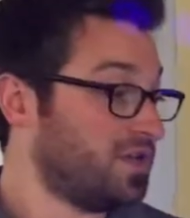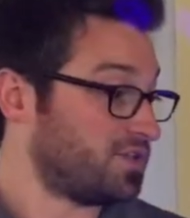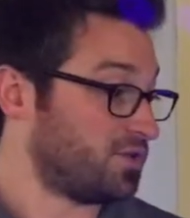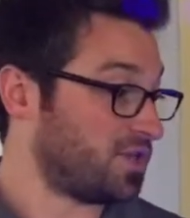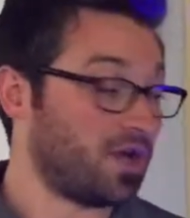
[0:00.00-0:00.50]

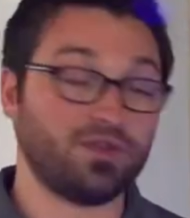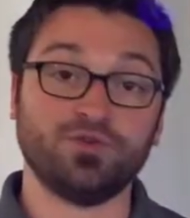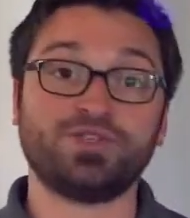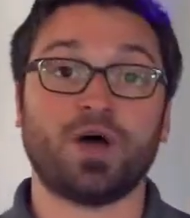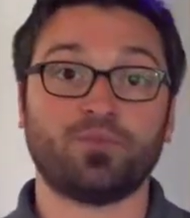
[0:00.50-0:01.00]
So to
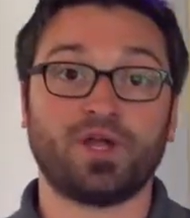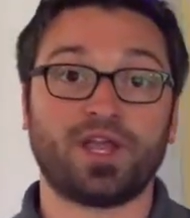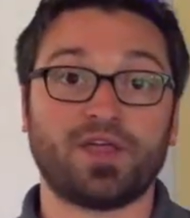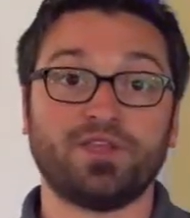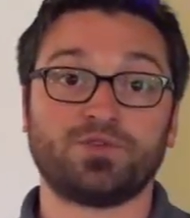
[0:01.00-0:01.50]
use
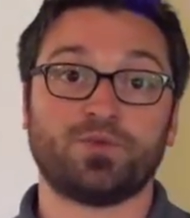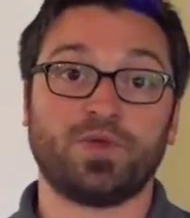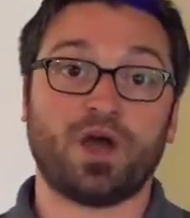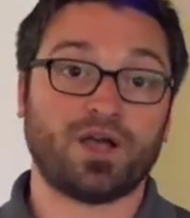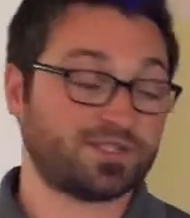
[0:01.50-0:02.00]
uplighting on these would
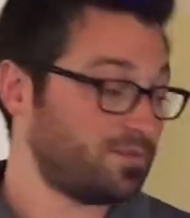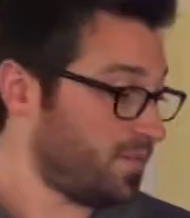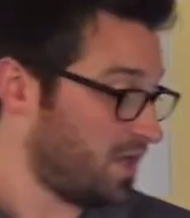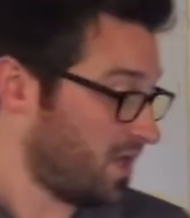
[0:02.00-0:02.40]
be awesome.